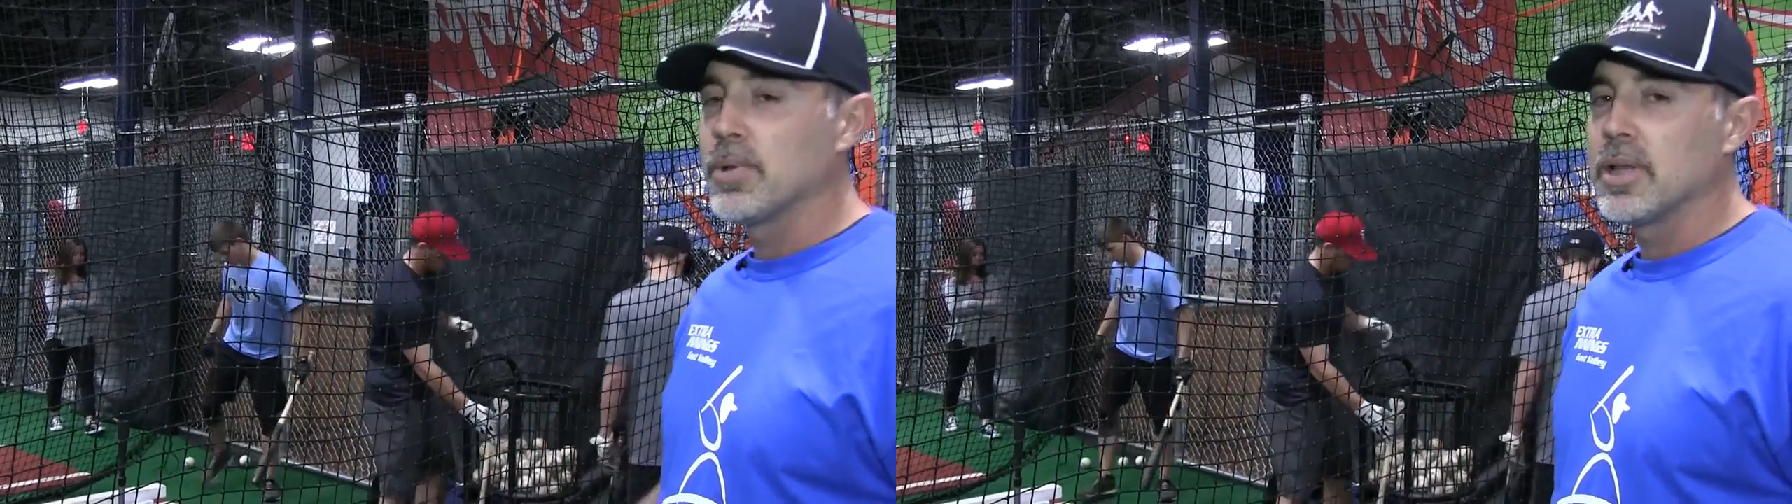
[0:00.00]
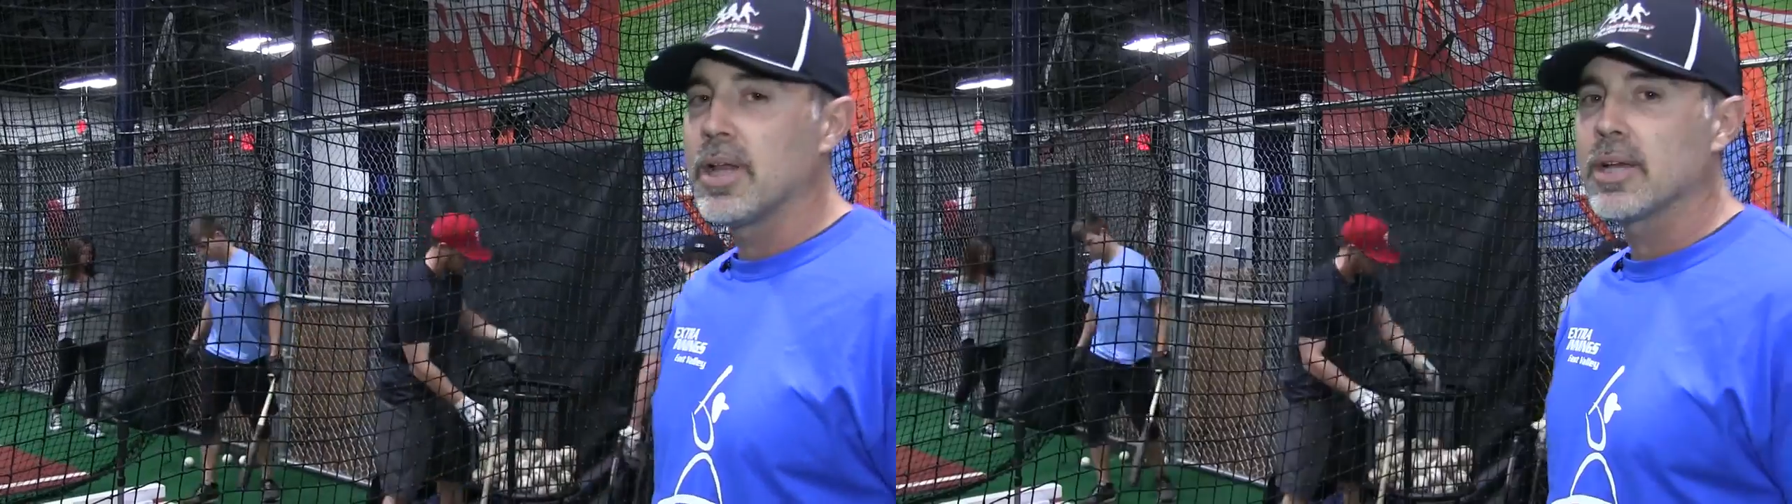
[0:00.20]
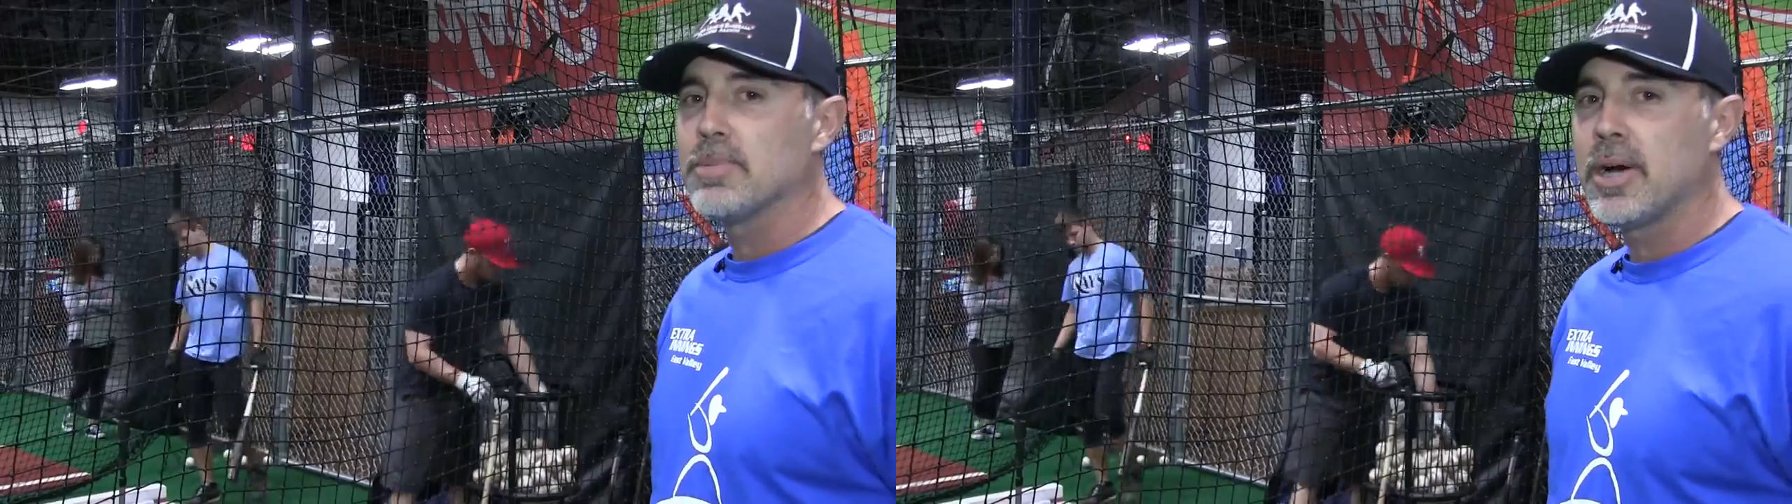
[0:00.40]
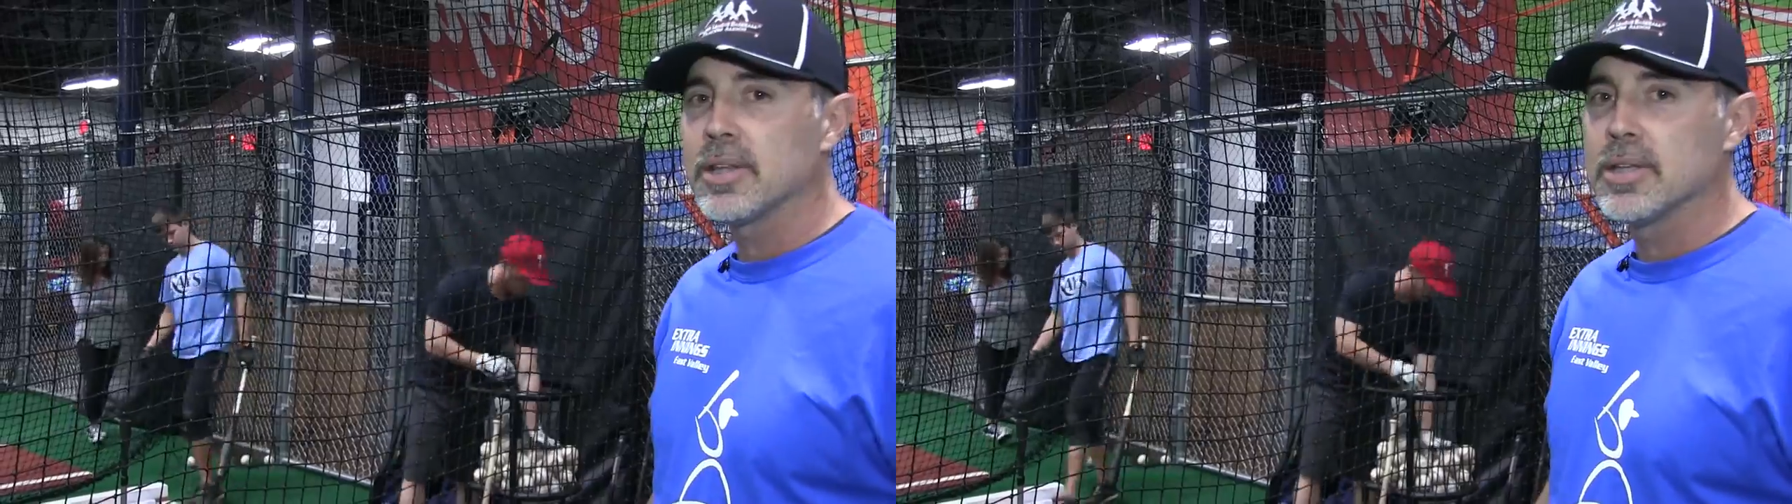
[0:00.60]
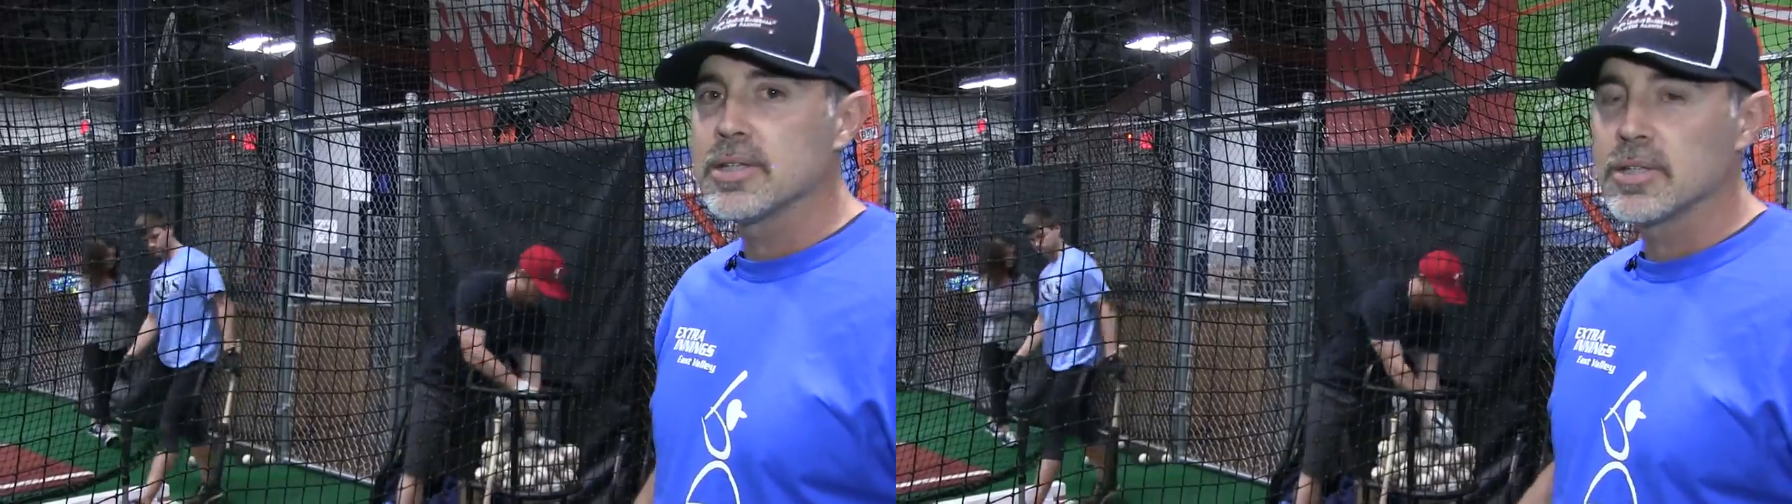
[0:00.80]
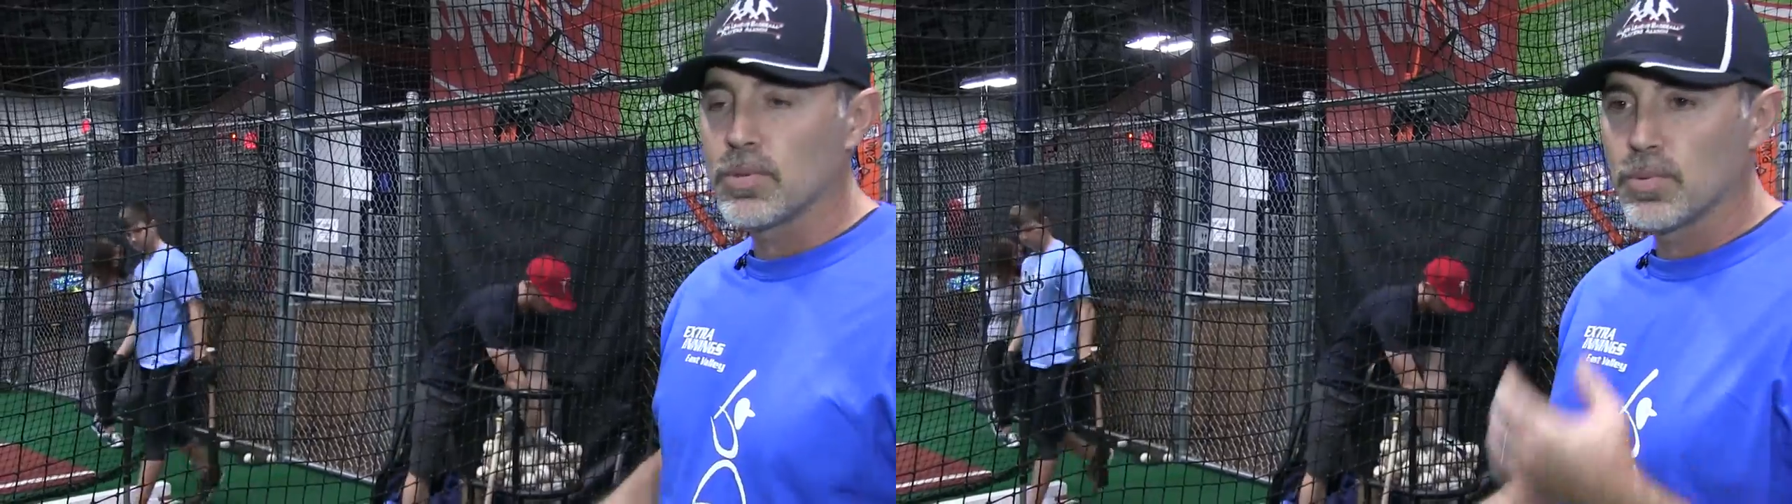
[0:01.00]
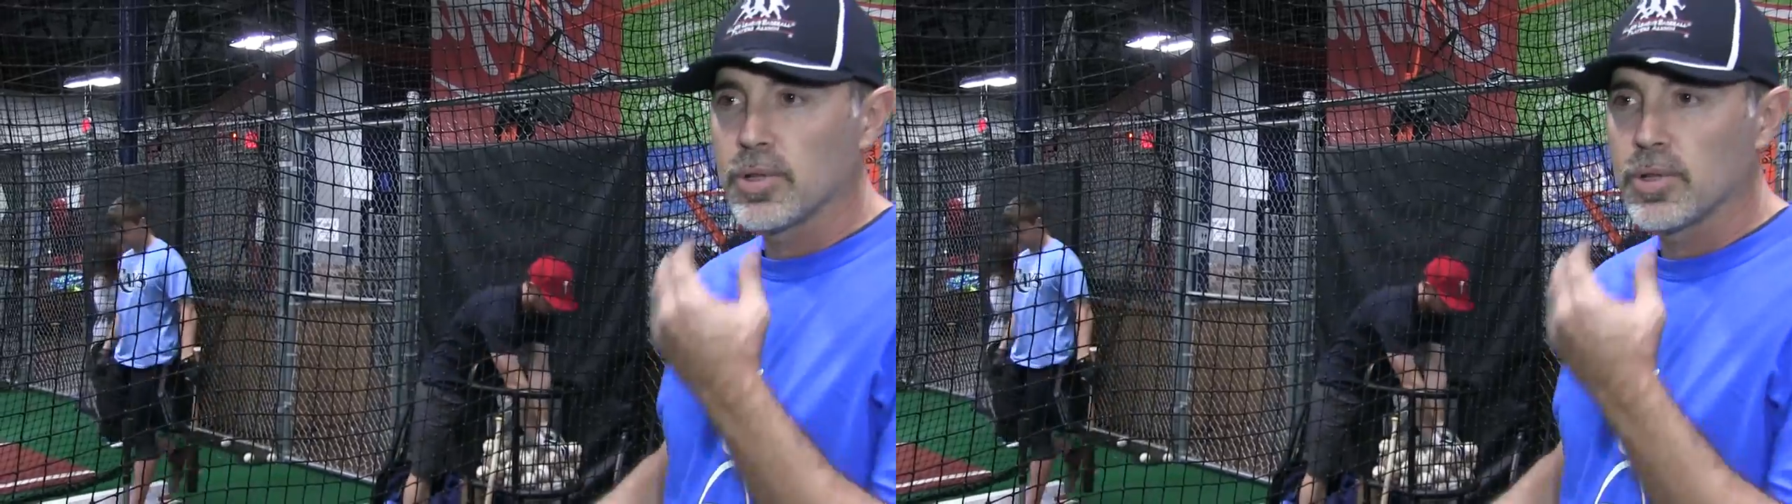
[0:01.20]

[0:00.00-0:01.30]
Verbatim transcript: I really like about this is it